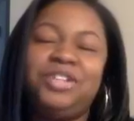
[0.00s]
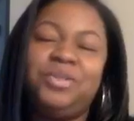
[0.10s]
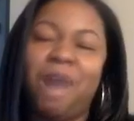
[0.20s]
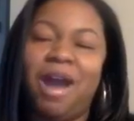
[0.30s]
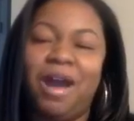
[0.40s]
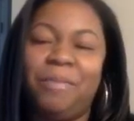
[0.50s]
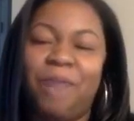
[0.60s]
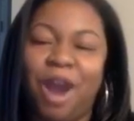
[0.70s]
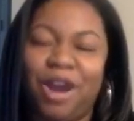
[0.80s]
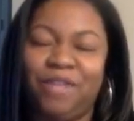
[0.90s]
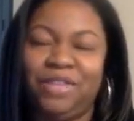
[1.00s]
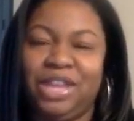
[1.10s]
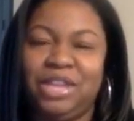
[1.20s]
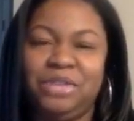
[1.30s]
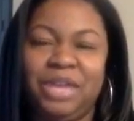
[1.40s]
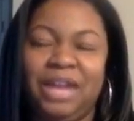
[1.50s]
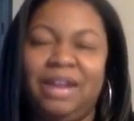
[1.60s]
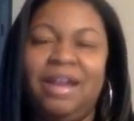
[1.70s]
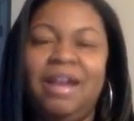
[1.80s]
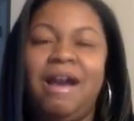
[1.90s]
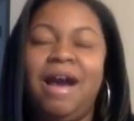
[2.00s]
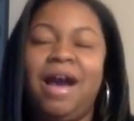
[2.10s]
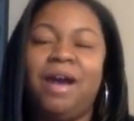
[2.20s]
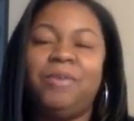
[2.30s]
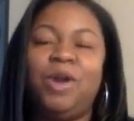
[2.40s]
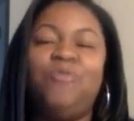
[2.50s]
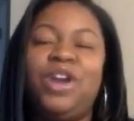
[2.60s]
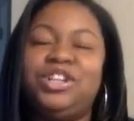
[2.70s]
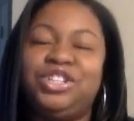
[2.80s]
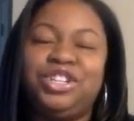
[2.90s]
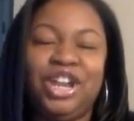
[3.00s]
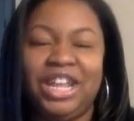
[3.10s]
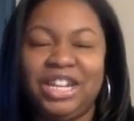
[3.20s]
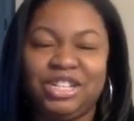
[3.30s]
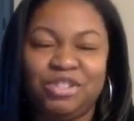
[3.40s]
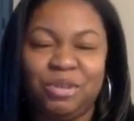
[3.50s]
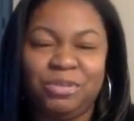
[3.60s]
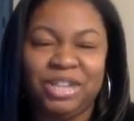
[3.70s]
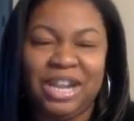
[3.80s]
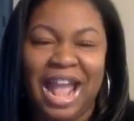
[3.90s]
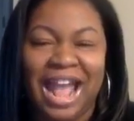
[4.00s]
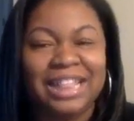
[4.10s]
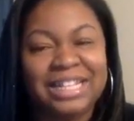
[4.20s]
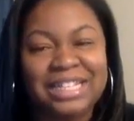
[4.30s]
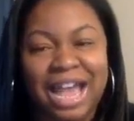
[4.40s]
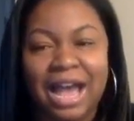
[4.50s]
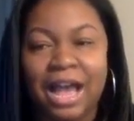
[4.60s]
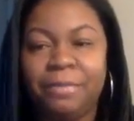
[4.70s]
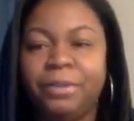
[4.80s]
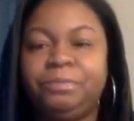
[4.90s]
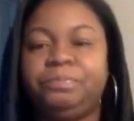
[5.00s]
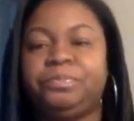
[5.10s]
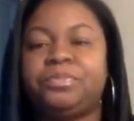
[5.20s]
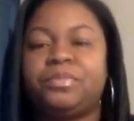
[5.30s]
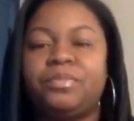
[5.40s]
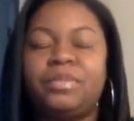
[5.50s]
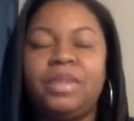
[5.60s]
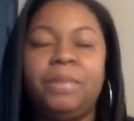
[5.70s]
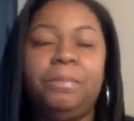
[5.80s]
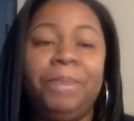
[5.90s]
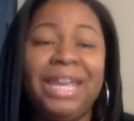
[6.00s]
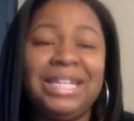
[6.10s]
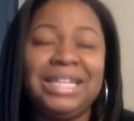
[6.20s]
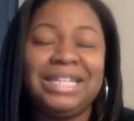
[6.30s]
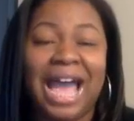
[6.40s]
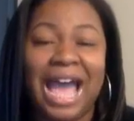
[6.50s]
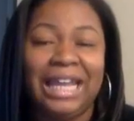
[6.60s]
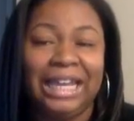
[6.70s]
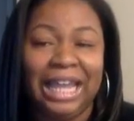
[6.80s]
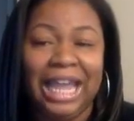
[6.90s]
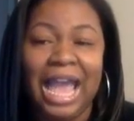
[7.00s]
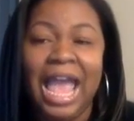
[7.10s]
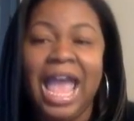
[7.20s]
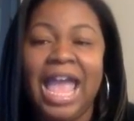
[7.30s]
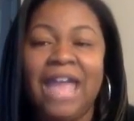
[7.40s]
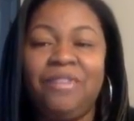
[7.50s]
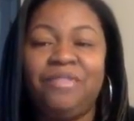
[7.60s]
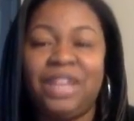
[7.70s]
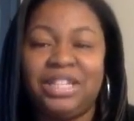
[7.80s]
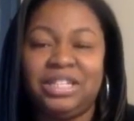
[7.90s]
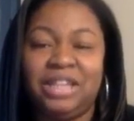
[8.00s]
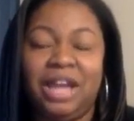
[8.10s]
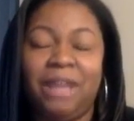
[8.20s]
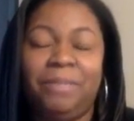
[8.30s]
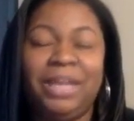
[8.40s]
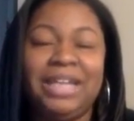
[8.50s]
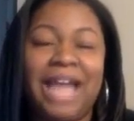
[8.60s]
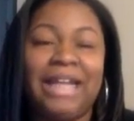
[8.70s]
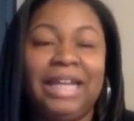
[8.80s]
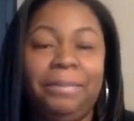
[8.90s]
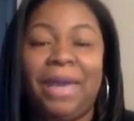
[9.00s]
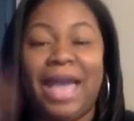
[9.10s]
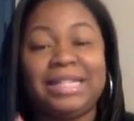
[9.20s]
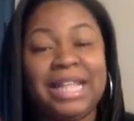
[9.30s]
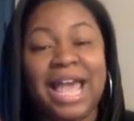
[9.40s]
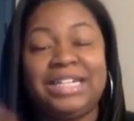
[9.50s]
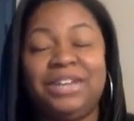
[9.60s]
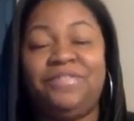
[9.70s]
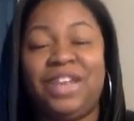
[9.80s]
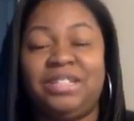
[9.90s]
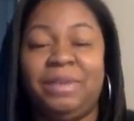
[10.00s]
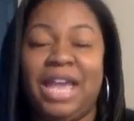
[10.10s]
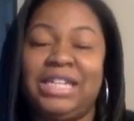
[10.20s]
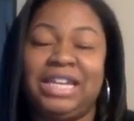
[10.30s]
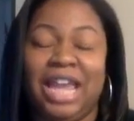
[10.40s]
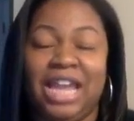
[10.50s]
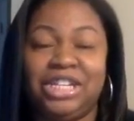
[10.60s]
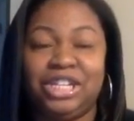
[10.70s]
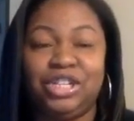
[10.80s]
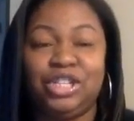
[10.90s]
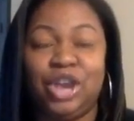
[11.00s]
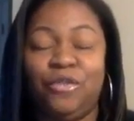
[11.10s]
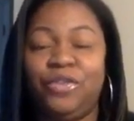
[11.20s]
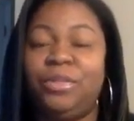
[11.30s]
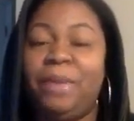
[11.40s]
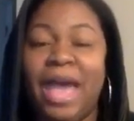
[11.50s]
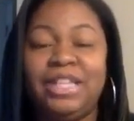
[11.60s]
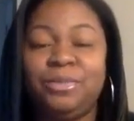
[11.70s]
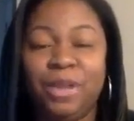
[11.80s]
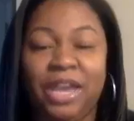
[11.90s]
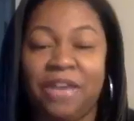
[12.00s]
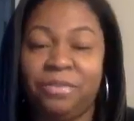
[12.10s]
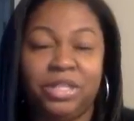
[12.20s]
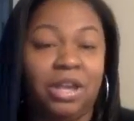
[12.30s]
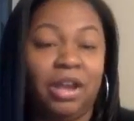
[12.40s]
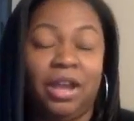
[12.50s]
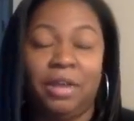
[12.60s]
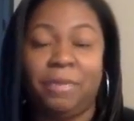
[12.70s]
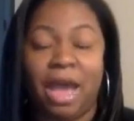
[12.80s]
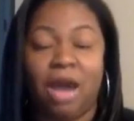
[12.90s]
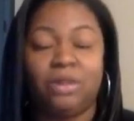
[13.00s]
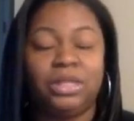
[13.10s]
you are a part of it. You can go register in the description at the top. bit.ly /investment education. So for the past week, I've been talking about